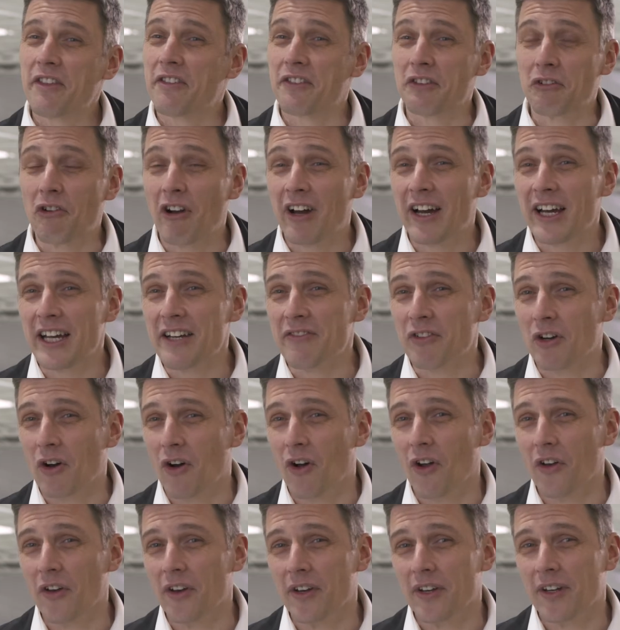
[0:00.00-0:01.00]
thrive
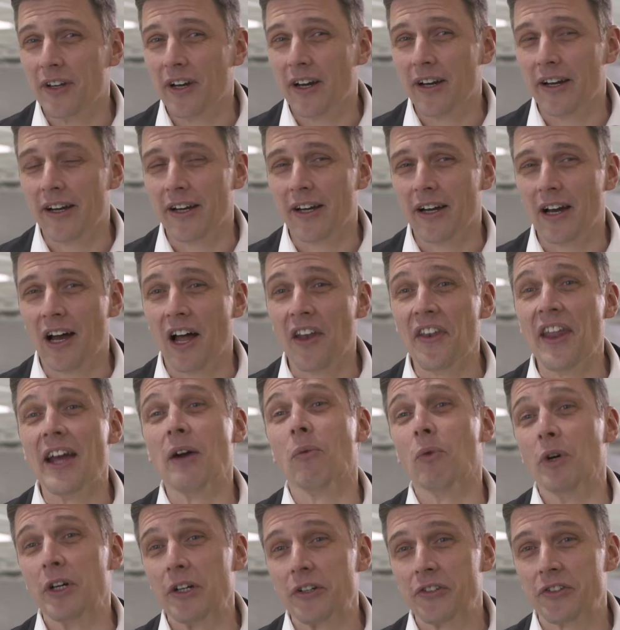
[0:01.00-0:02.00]
on our
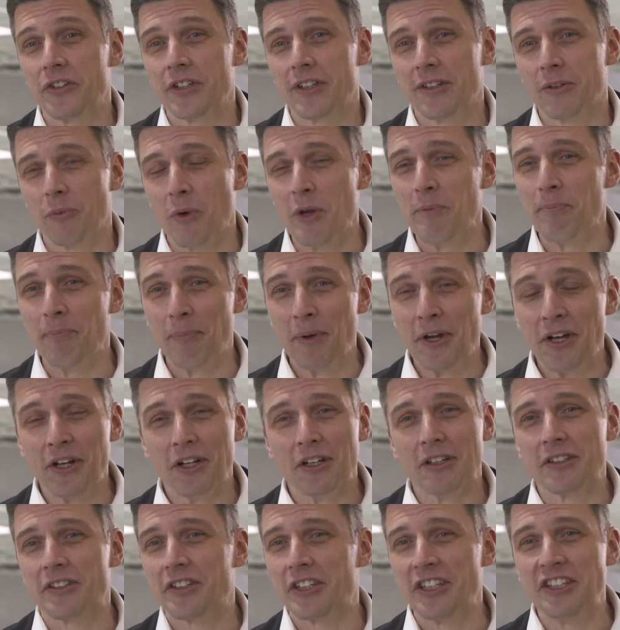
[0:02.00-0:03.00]
networks. We
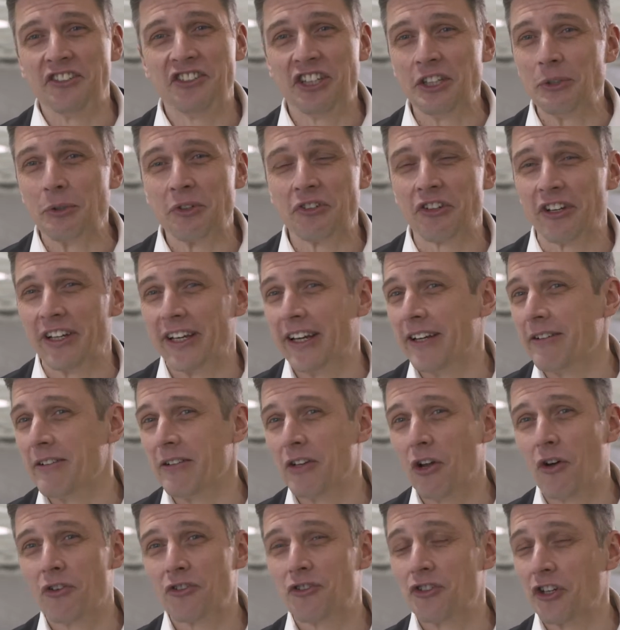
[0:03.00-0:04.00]
build continuously,
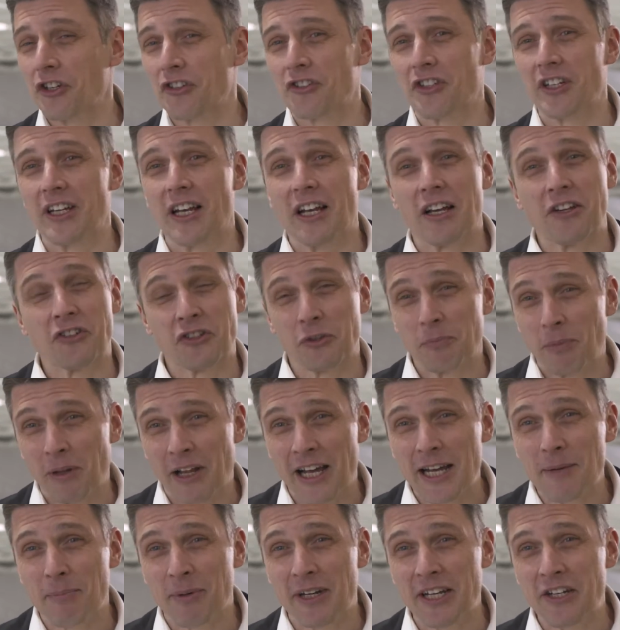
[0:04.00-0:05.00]
not just in our
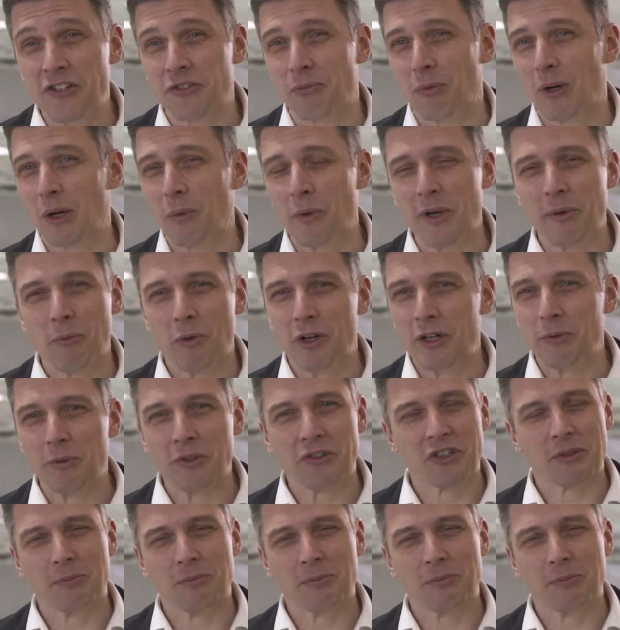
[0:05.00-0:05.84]
supply base where we work with